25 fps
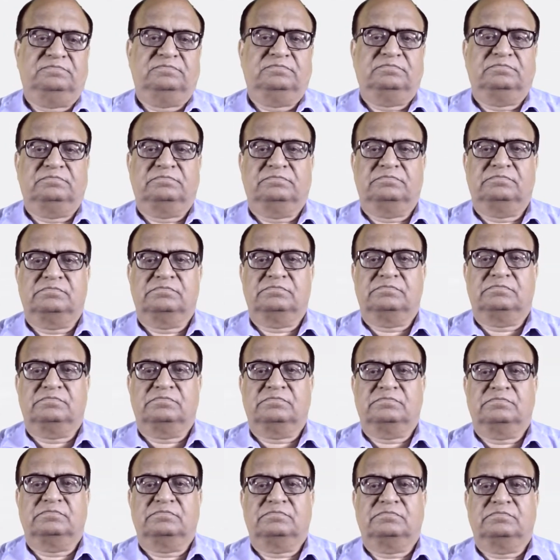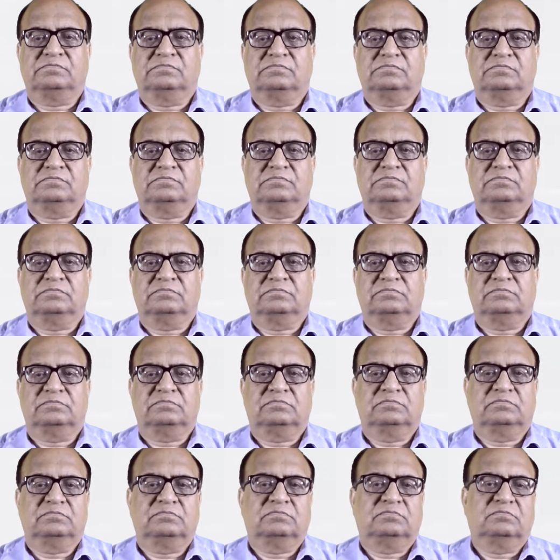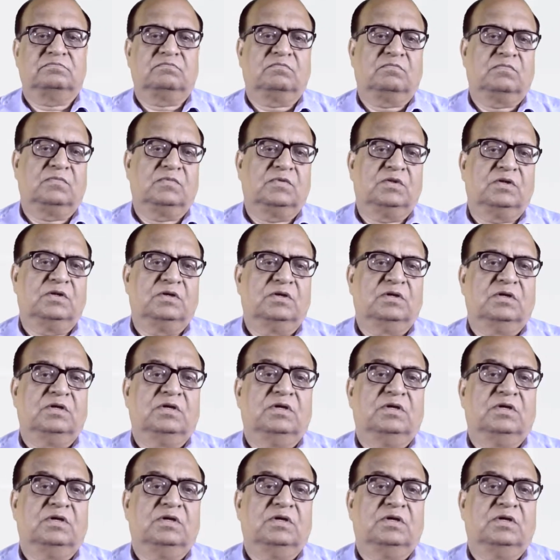(silence)